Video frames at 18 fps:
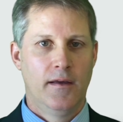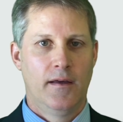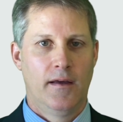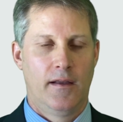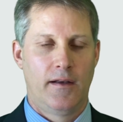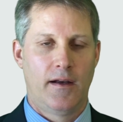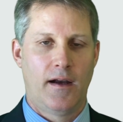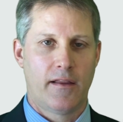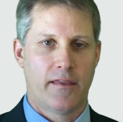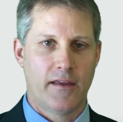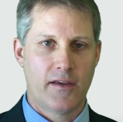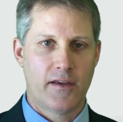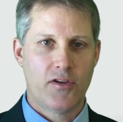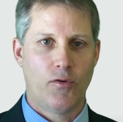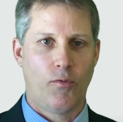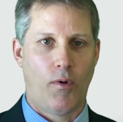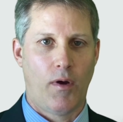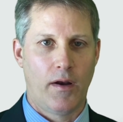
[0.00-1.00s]
Another thing you'll
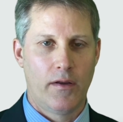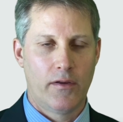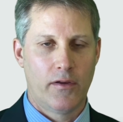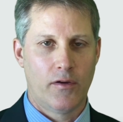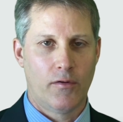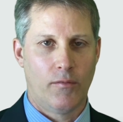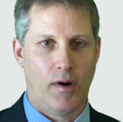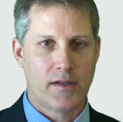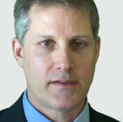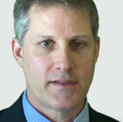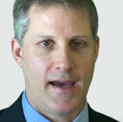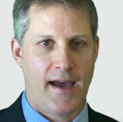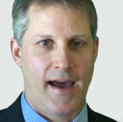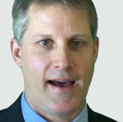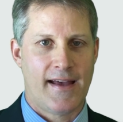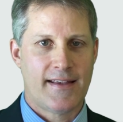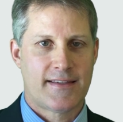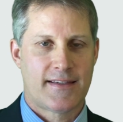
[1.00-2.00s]
want to
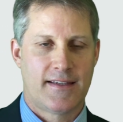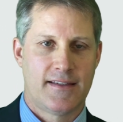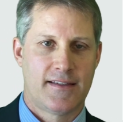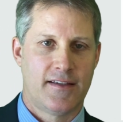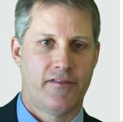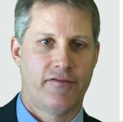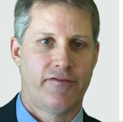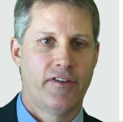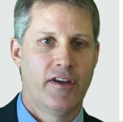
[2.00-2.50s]
ask is if